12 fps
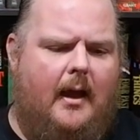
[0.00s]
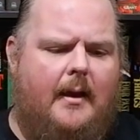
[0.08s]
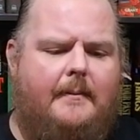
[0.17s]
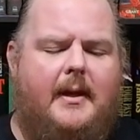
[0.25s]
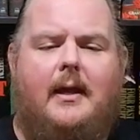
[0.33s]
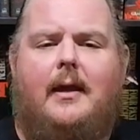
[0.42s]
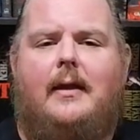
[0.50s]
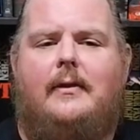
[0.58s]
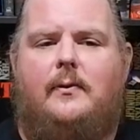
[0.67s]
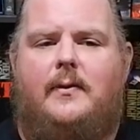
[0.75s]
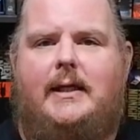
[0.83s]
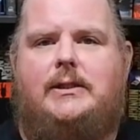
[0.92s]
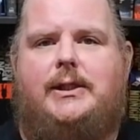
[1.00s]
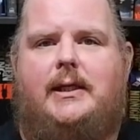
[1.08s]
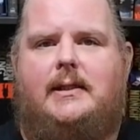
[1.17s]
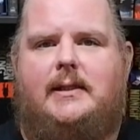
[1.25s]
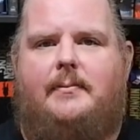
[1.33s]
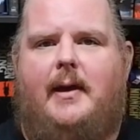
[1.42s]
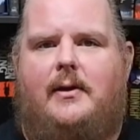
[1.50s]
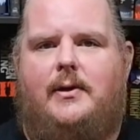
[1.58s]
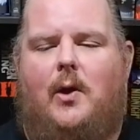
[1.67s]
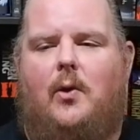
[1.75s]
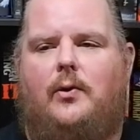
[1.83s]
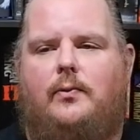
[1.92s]
The Reach is about
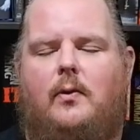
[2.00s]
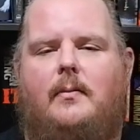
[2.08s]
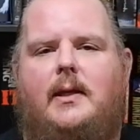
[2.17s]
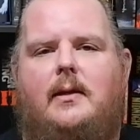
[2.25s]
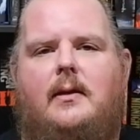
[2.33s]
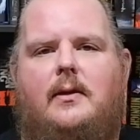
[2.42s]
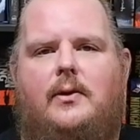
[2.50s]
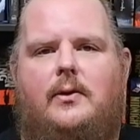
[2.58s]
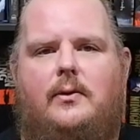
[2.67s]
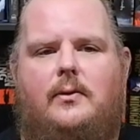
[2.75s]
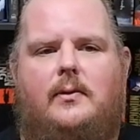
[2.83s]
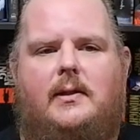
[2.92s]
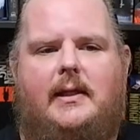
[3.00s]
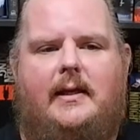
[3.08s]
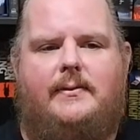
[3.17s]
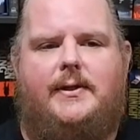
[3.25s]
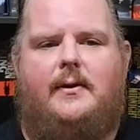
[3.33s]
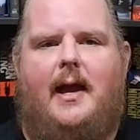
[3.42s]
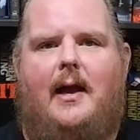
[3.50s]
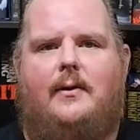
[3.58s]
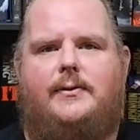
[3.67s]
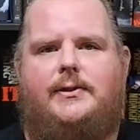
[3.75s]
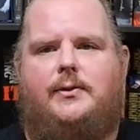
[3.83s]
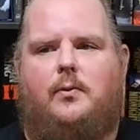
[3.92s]
an old woman who leaves her
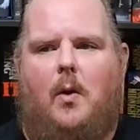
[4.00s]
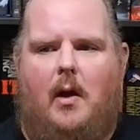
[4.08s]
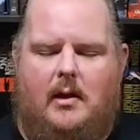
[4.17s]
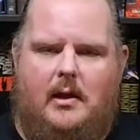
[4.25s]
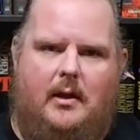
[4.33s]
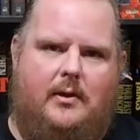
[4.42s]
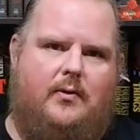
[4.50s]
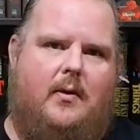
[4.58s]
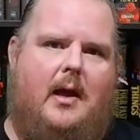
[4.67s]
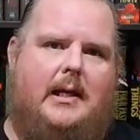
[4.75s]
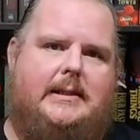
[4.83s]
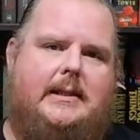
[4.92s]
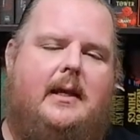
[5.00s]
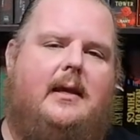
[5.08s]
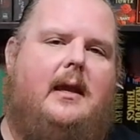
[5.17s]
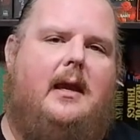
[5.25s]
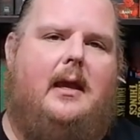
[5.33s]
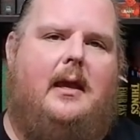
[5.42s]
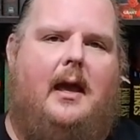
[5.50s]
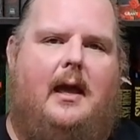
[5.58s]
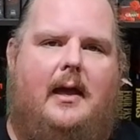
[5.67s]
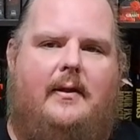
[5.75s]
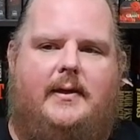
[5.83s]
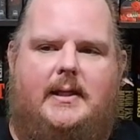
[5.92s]
house to walk across
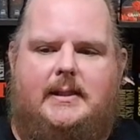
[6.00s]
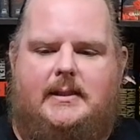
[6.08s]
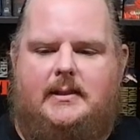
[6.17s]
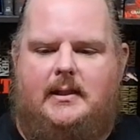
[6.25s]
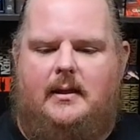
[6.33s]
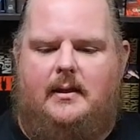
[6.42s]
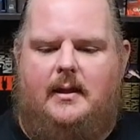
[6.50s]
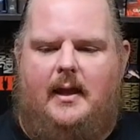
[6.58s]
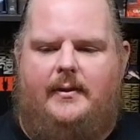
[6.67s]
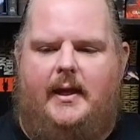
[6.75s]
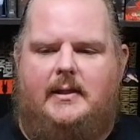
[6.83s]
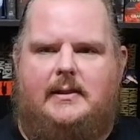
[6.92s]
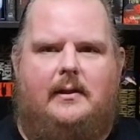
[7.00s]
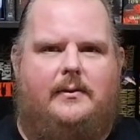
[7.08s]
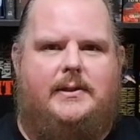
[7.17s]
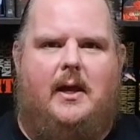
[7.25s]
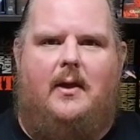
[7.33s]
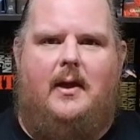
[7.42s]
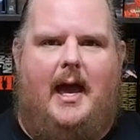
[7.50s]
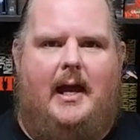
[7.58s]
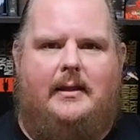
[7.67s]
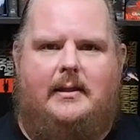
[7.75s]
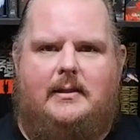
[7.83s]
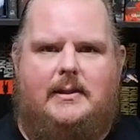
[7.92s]
this I think it's Little Tall
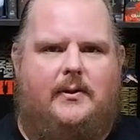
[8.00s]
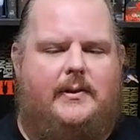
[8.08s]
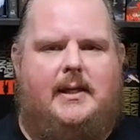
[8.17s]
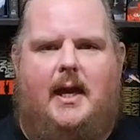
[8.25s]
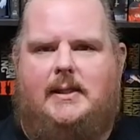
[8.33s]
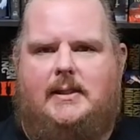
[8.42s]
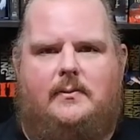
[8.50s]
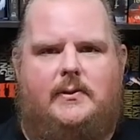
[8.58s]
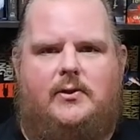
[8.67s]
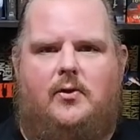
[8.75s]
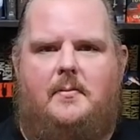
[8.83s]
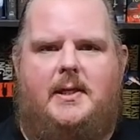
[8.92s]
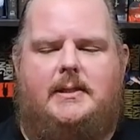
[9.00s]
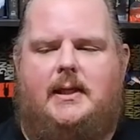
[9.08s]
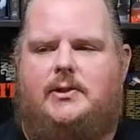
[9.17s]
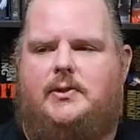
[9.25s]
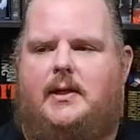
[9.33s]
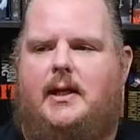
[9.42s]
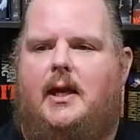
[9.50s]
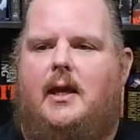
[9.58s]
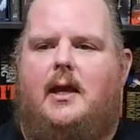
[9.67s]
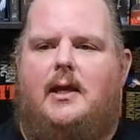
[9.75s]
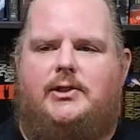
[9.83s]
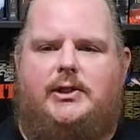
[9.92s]
Island, so it ties in with Storm of the Century.
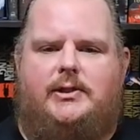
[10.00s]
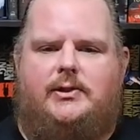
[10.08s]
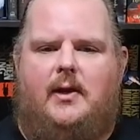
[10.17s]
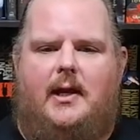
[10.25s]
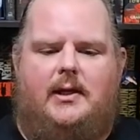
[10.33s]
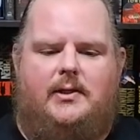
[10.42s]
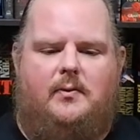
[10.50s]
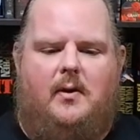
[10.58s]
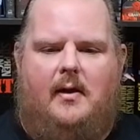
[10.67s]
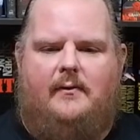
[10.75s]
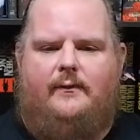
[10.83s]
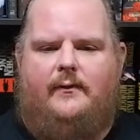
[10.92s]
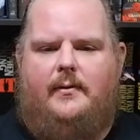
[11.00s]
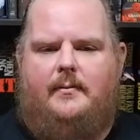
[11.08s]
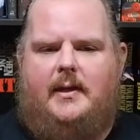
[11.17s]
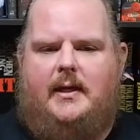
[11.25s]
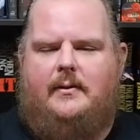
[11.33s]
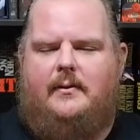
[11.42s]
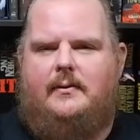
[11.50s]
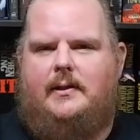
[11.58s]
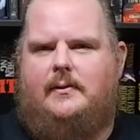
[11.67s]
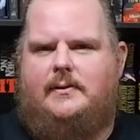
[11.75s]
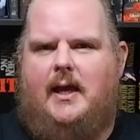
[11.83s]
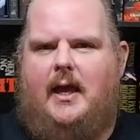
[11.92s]
She's trying to walk from either
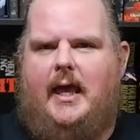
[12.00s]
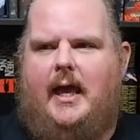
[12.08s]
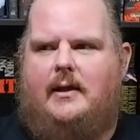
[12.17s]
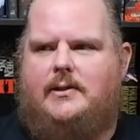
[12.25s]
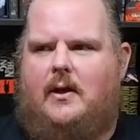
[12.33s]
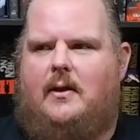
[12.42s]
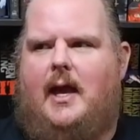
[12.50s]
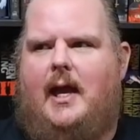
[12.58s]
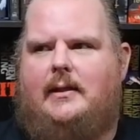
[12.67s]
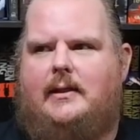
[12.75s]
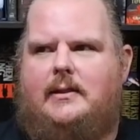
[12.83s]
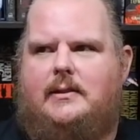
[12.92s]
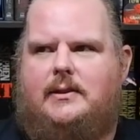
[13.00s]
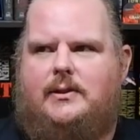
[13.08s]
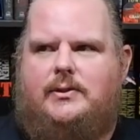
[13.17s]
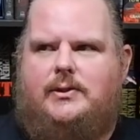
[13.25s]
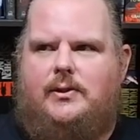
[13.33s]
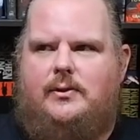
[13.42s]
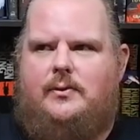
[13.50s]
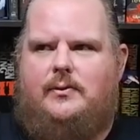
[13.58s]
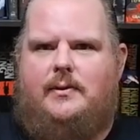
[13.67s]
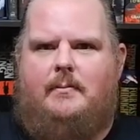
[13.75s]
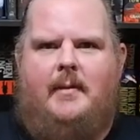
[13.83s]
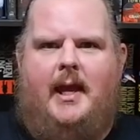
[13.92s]
Little Tall Island
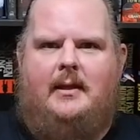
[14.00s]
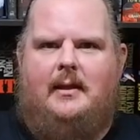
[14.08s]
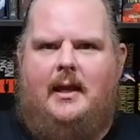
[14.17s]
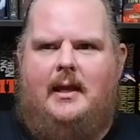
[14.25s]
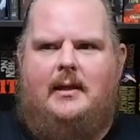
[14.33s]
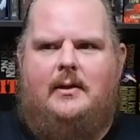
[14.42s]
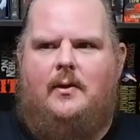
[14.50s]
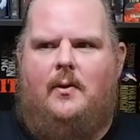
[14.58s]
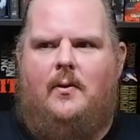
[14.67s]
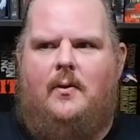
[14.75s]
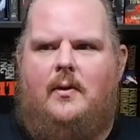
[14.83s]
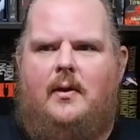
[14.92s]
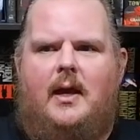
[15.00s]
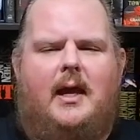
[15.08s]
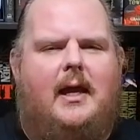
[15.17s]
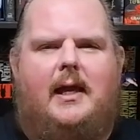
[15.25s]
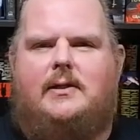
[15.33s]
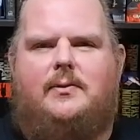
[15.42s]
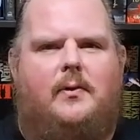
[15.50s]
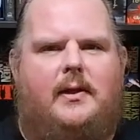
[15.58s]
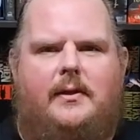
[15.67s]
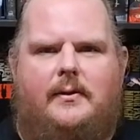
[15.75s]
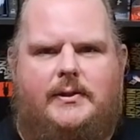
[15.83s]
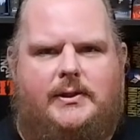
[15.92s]
to the mainland, or it's
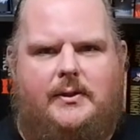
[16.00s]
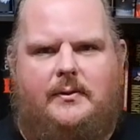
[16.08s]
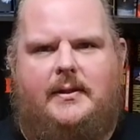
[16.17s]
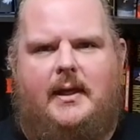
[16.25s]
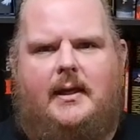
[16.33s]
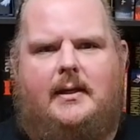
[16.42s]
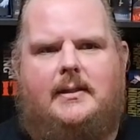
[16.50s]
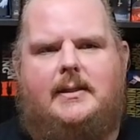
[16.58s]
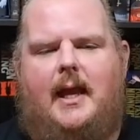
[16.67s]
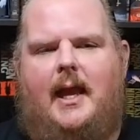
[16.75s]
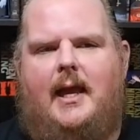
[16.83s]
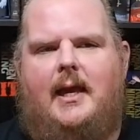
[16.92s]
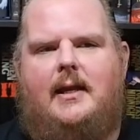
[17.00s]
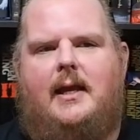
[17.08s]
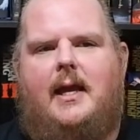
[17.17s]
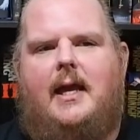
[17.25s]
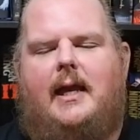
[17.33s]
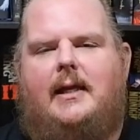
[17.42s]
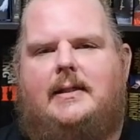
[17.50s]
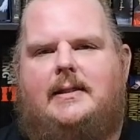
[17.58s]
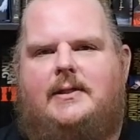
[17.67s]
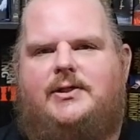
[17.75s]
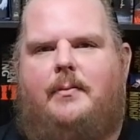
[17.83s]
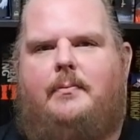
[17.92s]
one of those two things, and it is
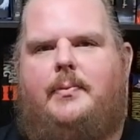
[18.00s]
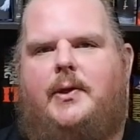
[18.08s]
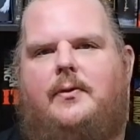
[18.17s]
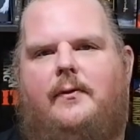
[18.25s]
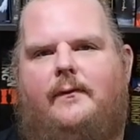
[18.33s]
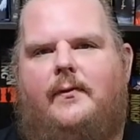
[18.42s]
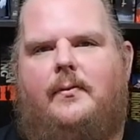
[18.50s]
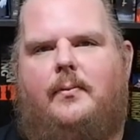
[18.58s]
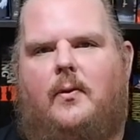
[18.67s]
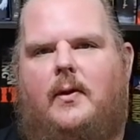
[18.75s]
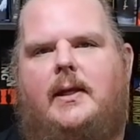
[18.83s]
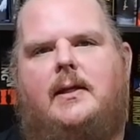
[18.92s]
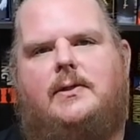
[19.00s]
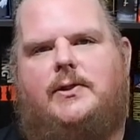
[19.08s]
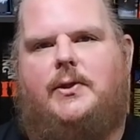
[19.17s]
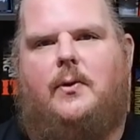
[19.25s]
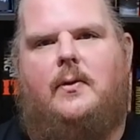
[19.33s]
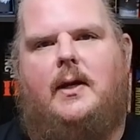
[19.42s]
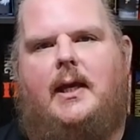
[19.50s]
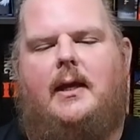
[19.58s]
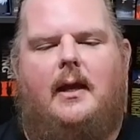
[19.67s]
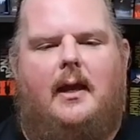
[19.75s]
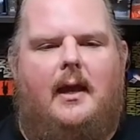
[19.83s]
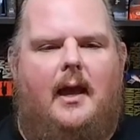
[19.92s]
such a beautiful, poignant
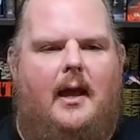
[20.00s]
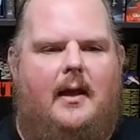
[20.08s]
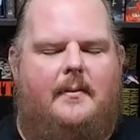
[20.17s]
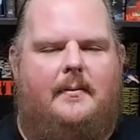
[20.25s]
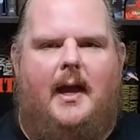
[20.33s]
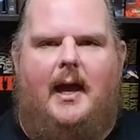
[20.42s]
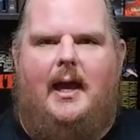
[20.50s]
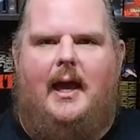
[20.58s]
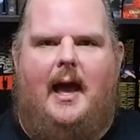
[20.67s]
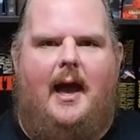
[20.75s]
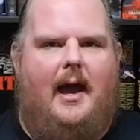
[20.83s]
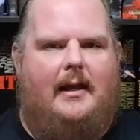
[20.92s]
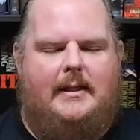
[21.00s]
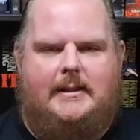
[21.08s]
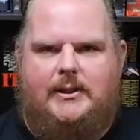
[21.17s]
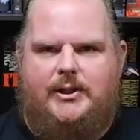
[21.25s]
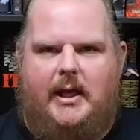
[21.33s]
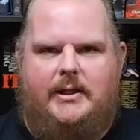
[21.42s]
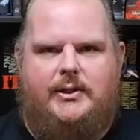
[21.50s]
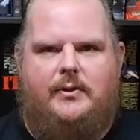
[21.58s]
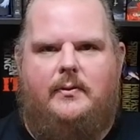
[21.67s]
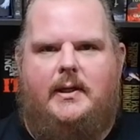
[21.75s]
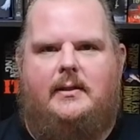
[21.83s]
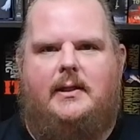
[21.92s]
story. I highly suggest
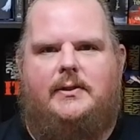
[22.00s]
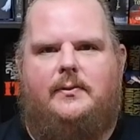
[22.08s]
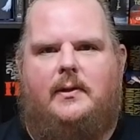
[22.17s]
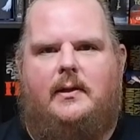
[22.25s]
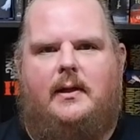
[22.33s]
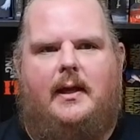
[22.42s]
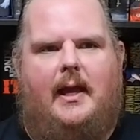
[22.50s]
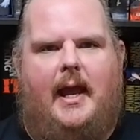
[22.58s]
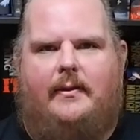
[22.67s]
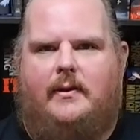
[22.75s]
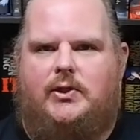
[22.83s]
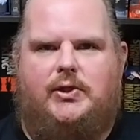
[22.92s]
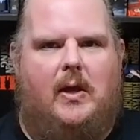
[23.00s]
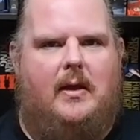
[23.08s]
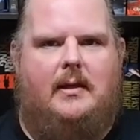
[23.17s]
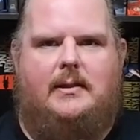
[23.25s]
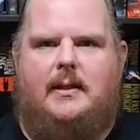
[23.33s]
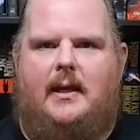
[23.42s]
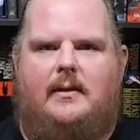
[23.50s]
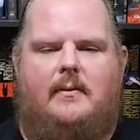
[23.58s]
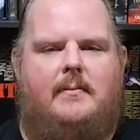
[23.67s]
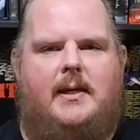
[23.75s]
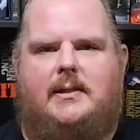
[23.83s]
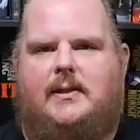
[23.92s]
you read this one, and The Jaunt, and
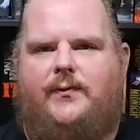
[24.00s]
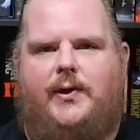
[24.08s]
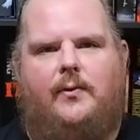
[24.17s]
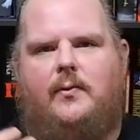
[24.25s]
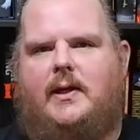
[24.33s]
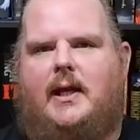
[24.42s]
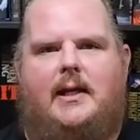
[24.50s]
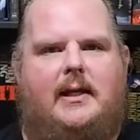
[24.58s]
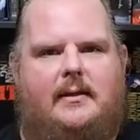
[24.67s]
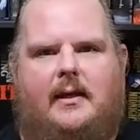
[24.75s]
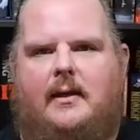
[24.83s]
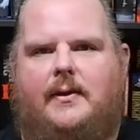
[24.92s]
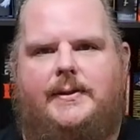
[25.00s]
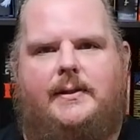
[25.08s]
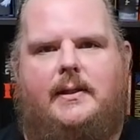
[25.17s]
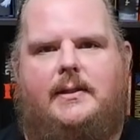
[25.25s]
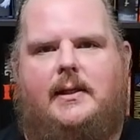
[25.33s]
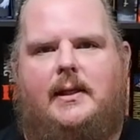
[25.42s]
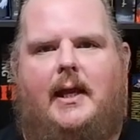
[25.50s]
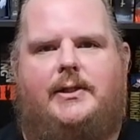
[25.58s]
The Mist, if you don't read anything else in this